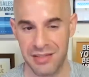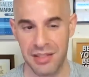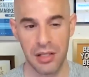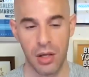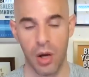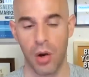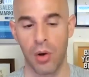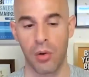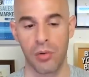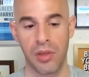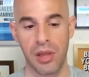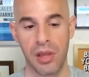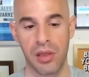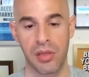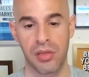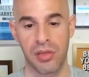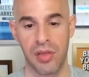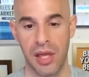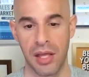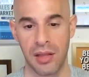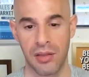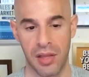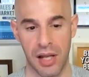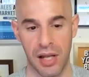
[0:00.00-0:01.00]
the only
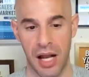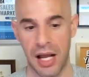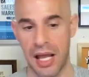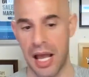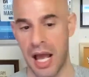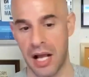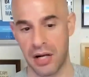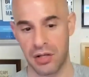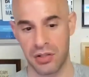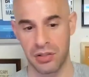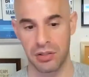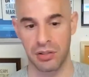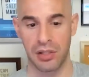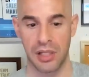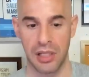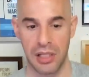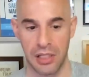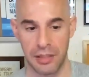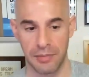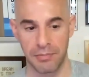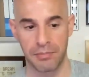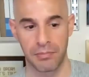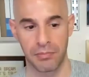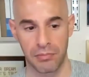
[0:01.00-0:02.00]
thing that I
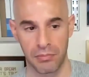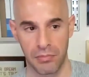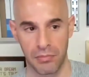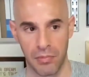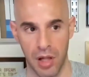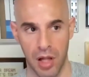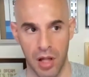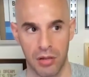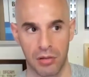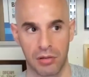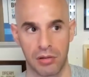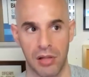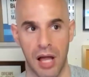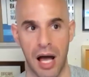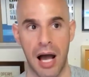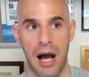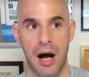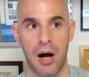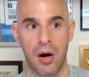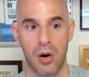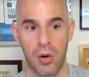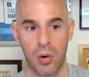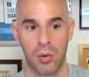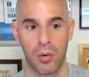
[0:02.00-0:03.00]
actually
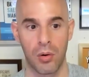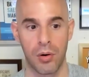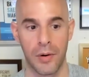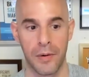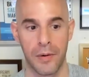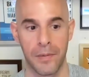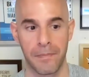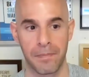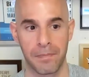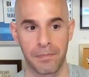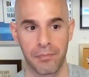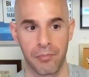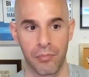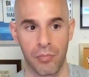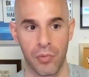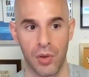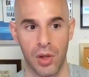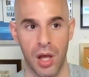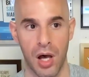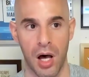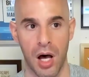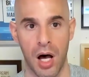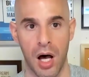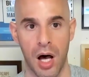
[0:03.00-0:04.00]
allow
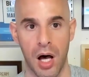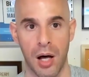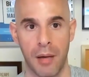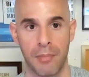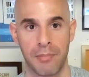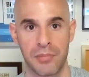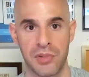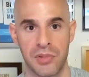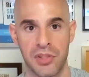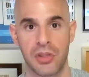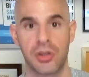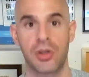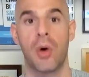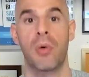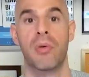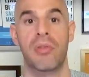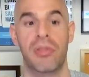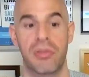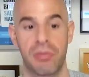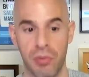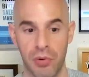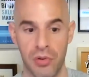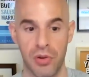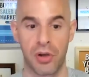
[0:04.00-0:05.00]
to go
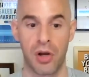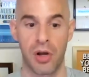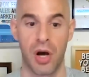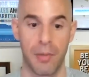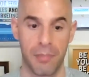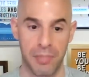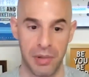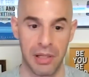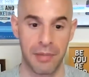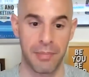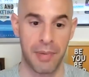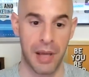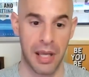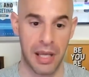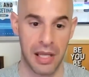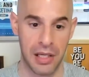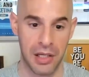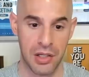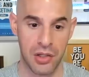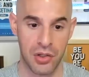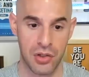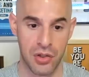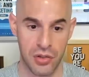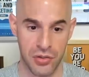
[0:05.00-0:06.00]
through the company
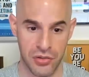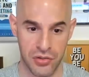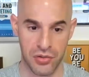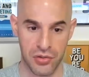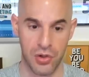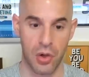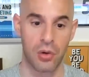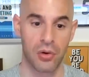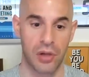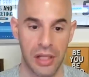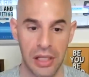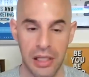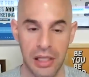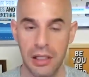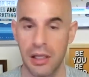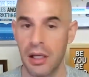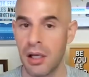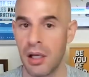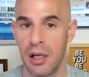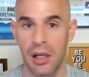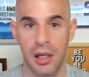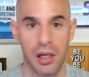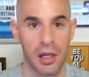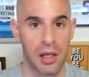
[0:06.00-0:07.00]
page solely.
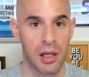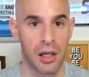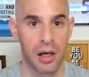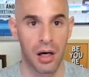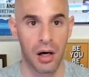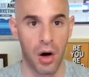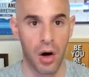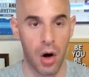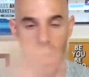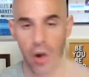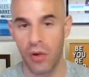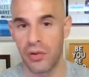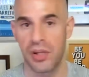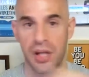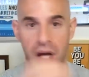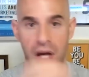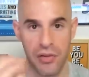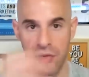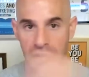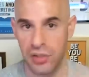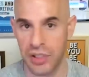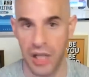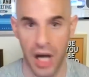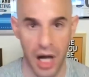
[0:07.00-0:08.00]
All the
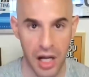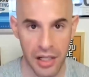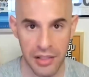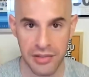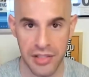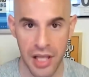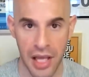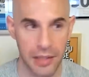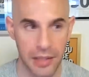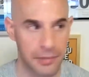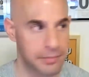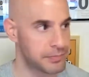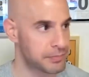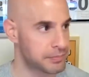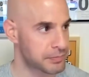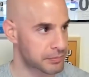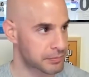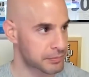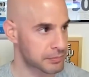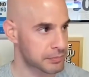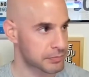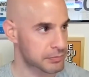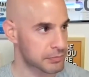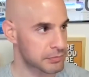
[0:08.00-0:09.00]
other content
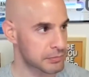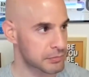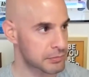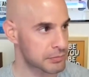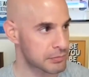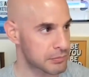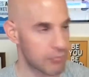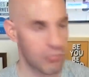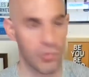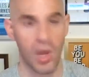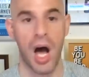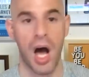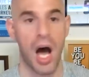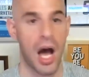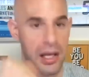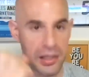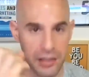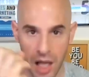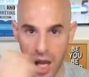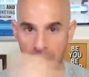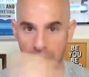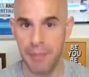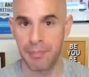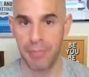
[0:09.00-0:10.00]

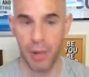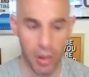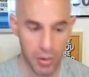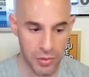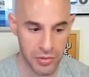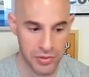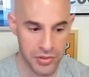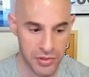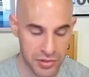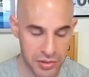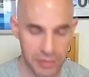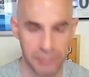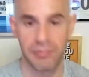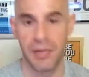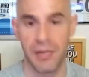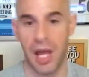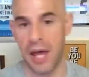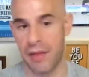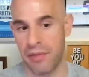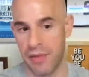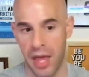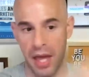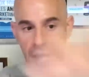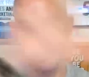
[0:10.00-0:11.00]
I post
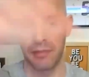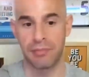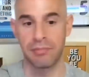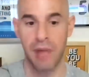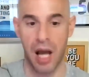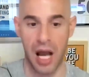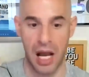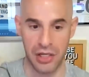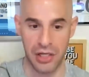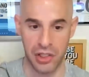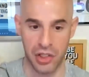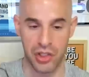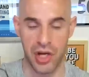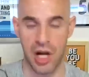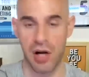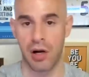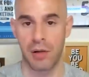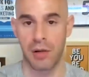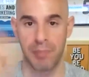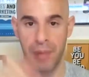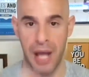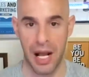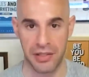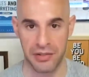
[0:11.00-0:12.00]
and then I share
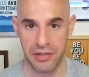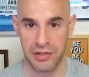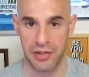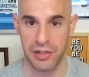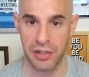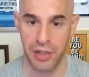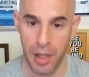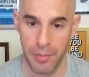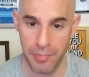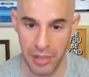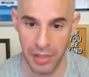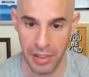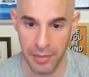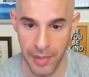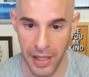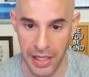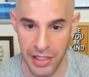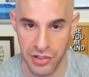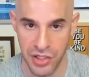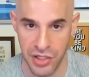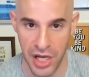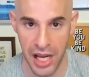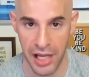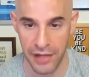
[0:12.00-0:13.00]
it back to the company
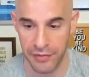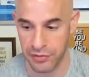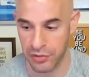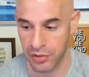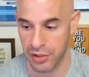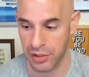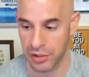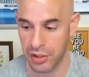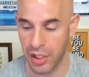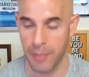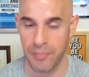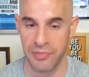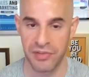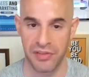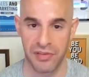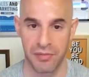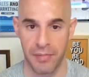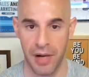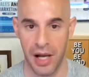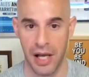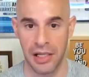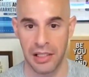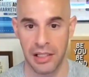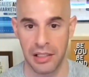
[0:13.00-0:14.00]
page after it comes from
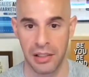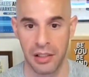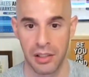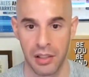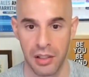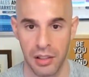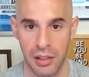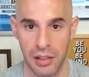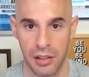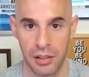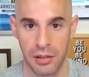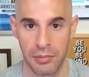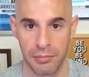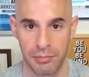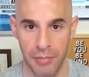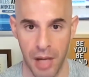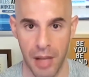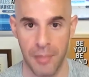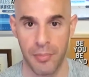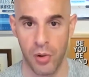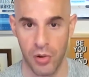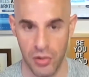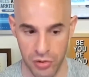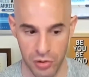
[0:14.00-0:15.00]
my
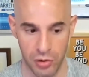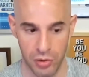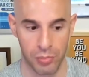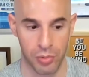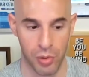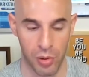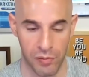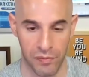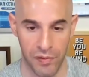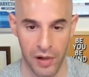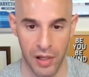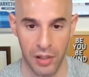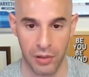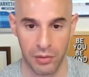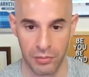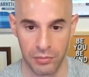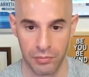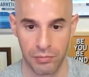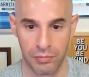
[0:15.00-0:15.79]
personal profile.